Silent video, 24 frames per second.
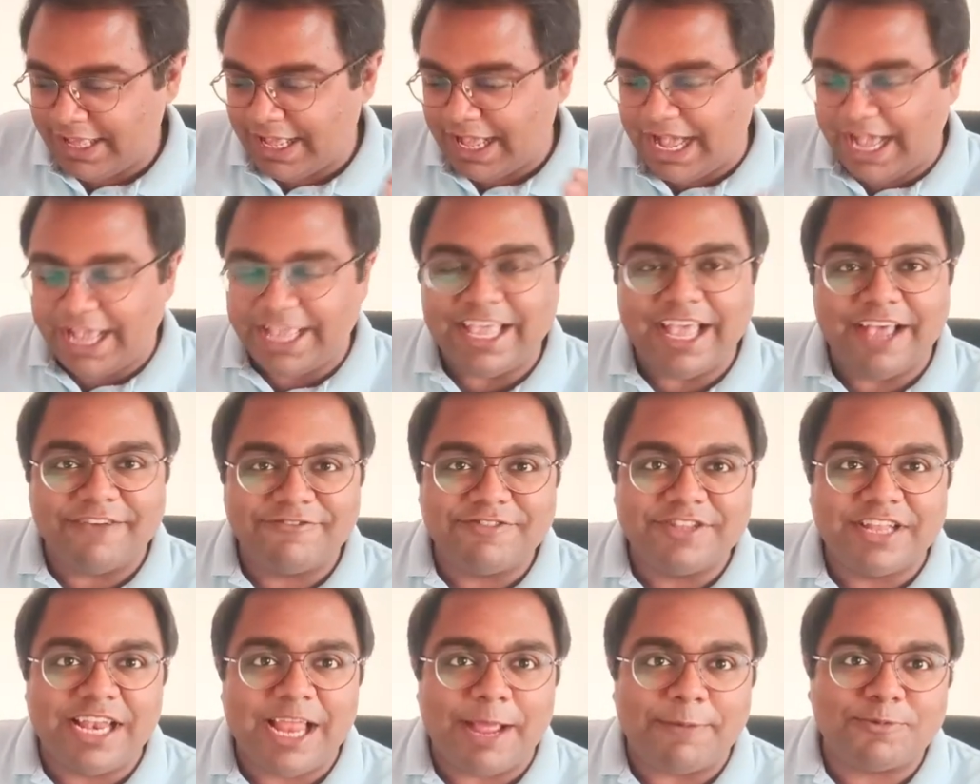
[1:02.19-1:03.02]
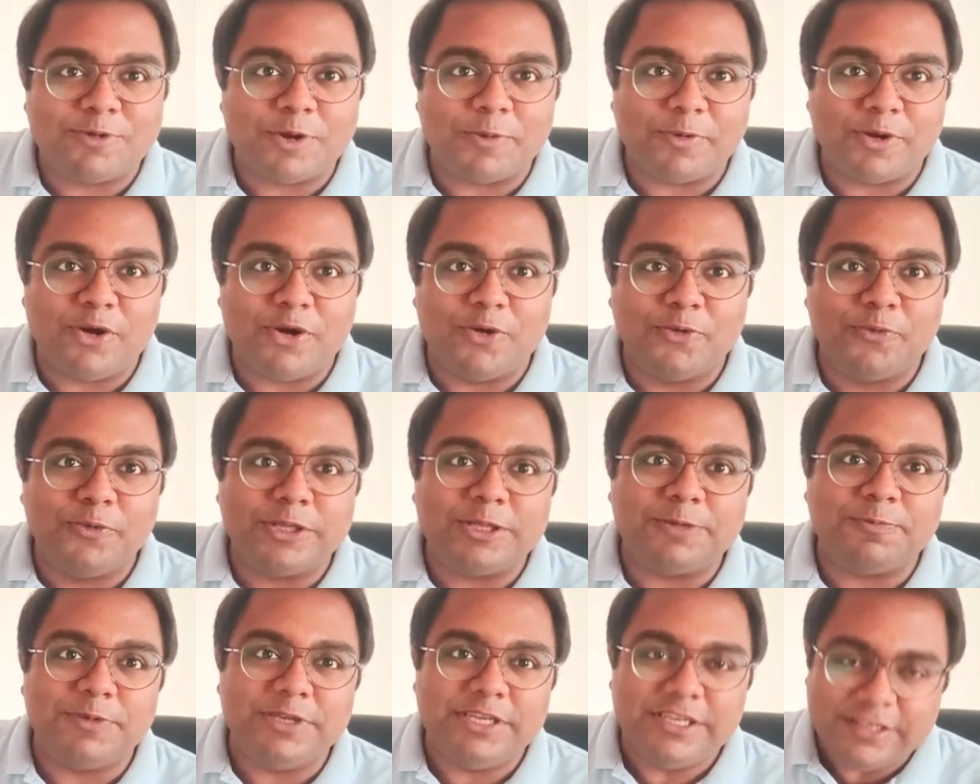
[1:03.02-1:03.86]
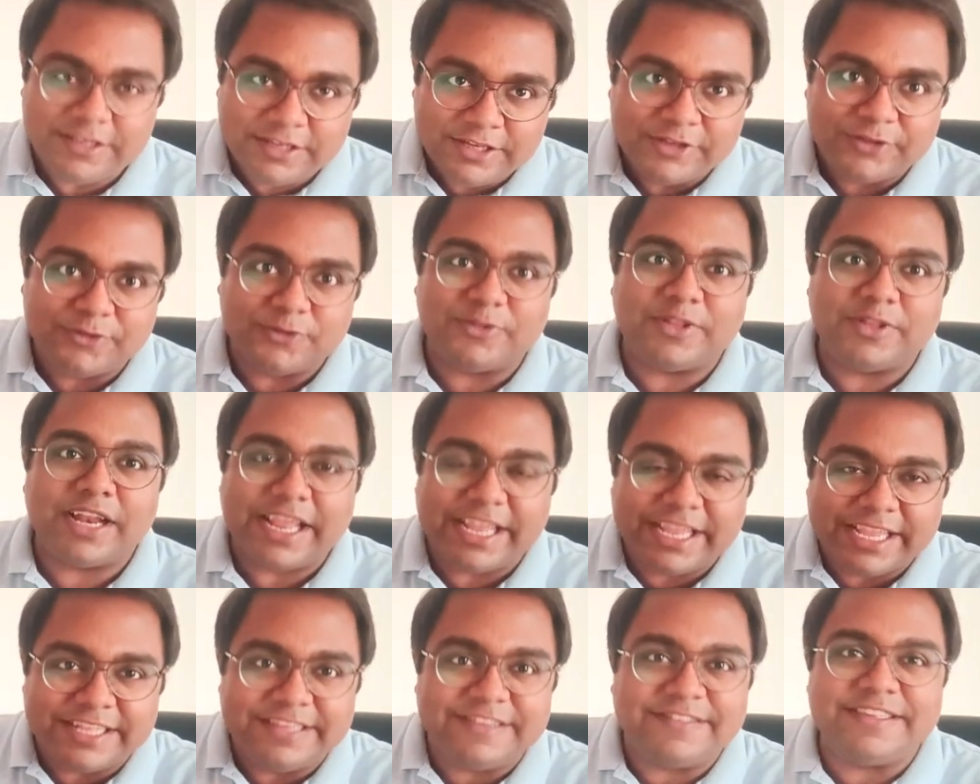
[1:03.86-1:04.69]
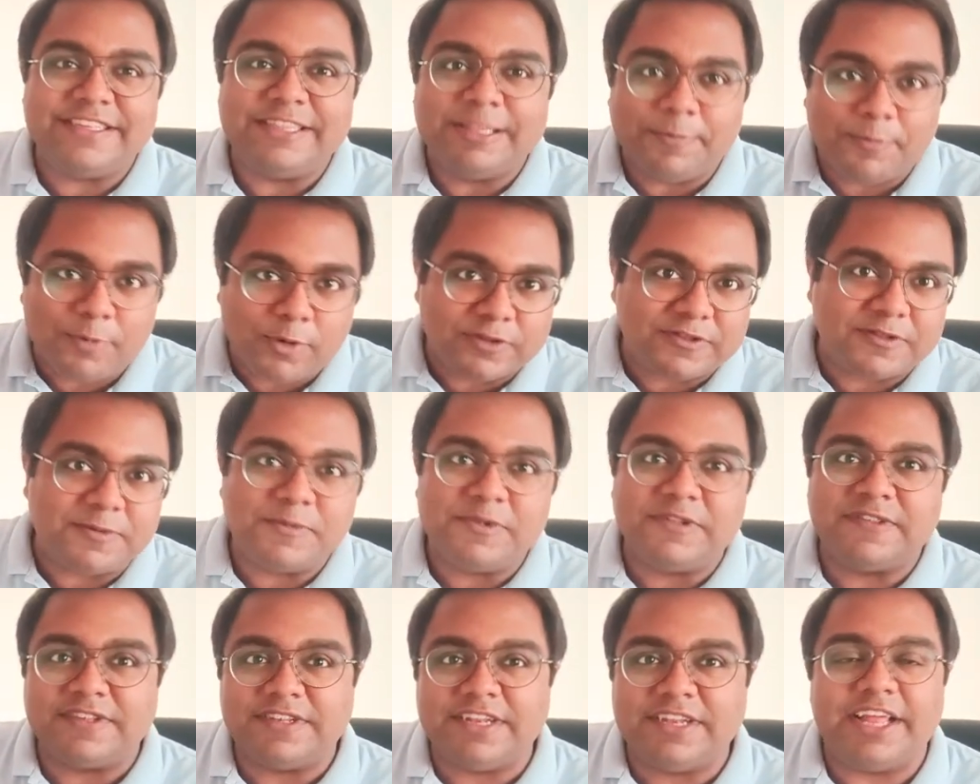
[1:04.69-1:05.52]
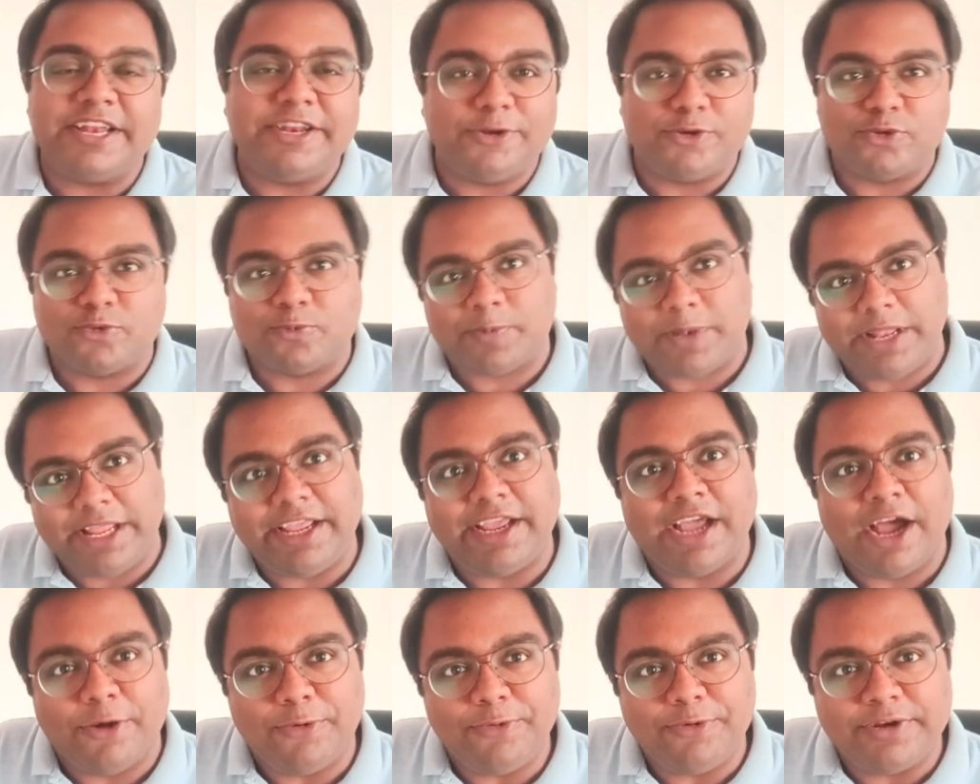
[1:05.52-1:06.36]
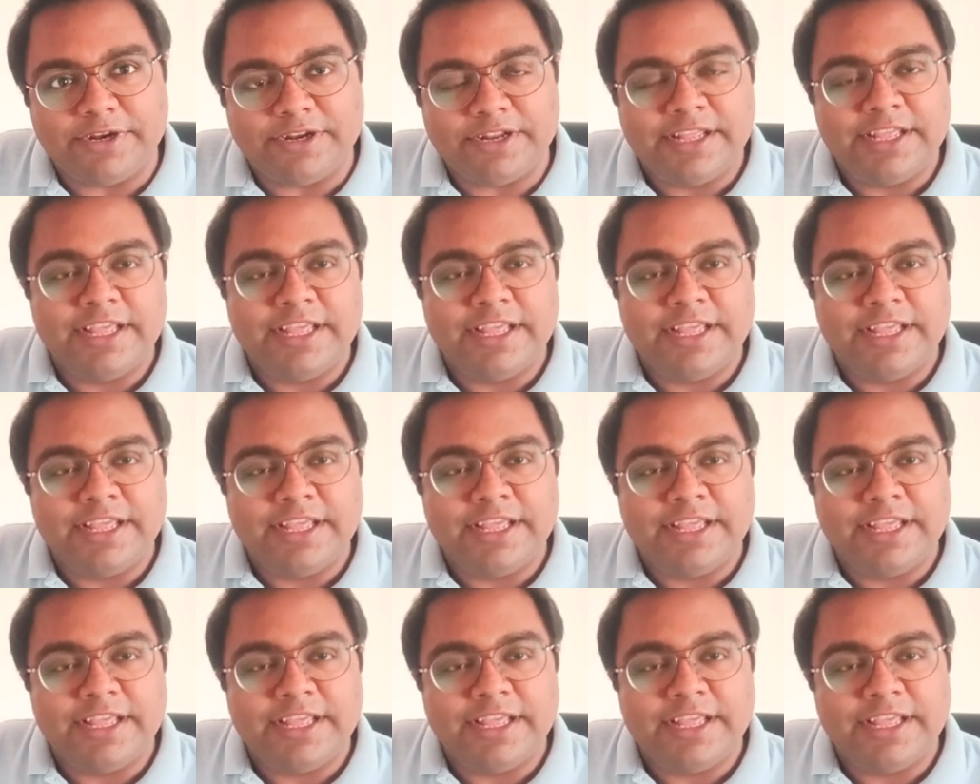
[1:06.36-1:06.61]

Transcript: I have the laptop along with me so that I can see the possible scenarios playing out.